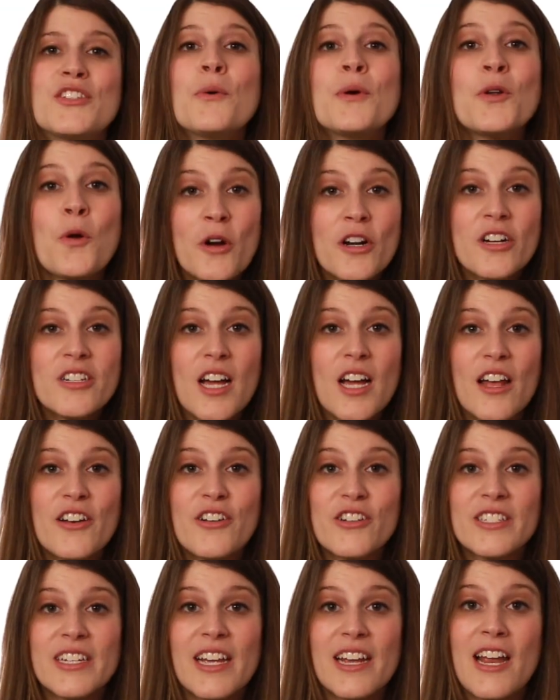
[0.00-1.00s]
So in order to
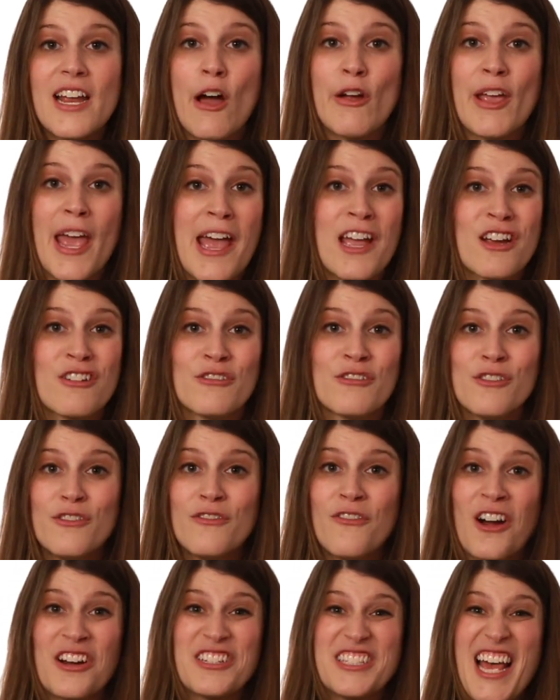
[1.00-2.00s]
understand how kangaroo
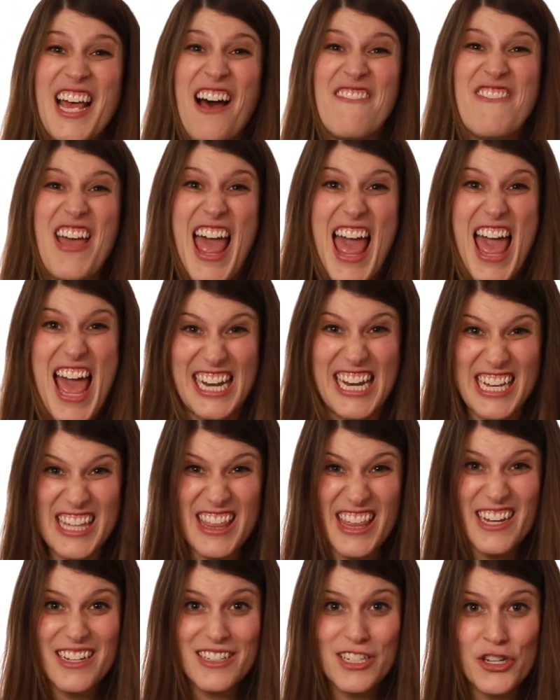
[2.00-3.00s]
farts have
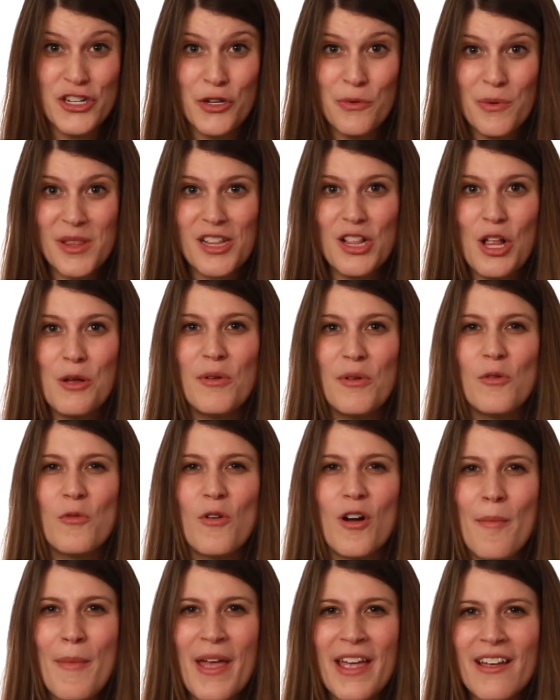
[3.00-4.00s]
anything to do with global
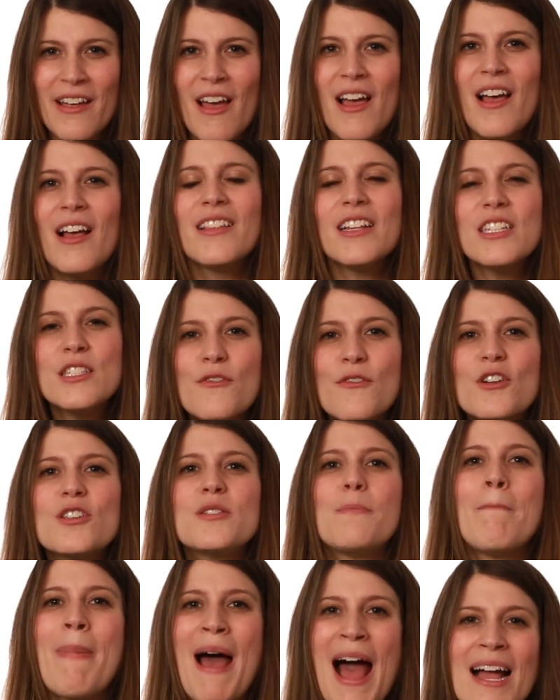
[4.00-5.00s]
warming, let's
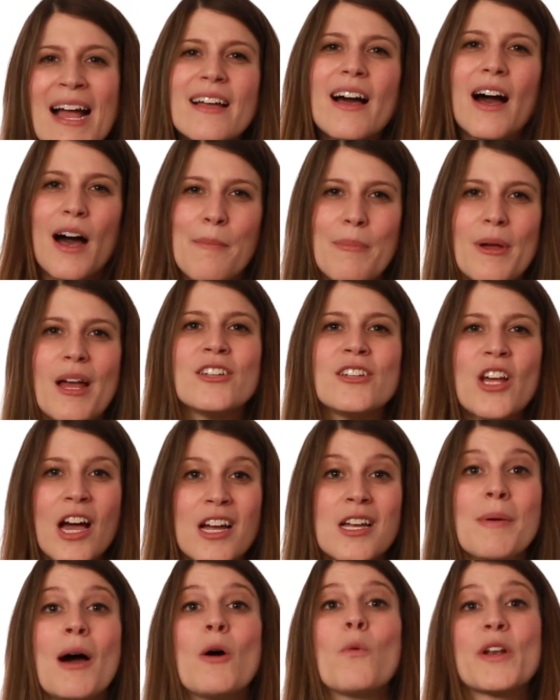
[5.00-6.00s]
first back up and
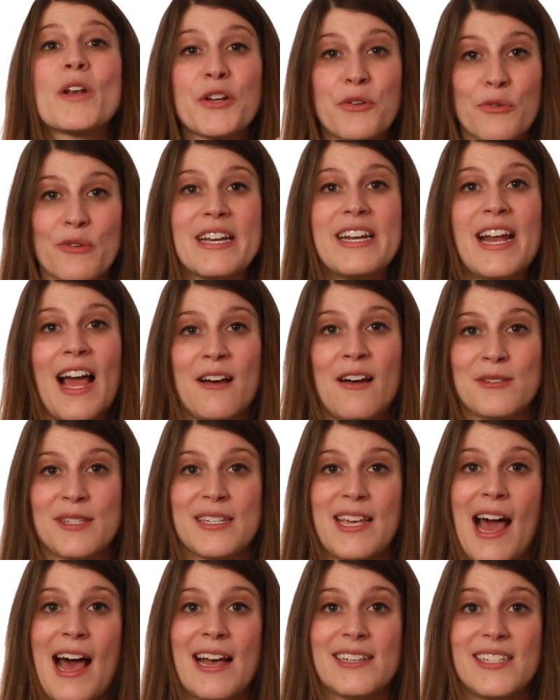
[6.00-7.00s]
talk about what a greenhouse
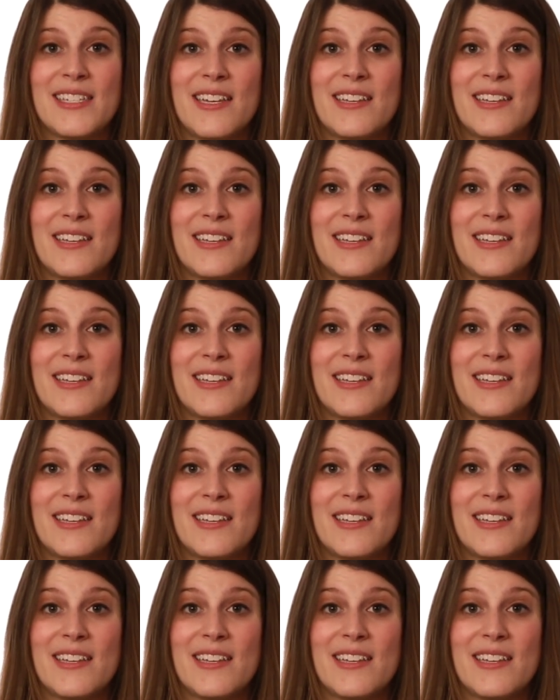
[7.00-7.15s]
gas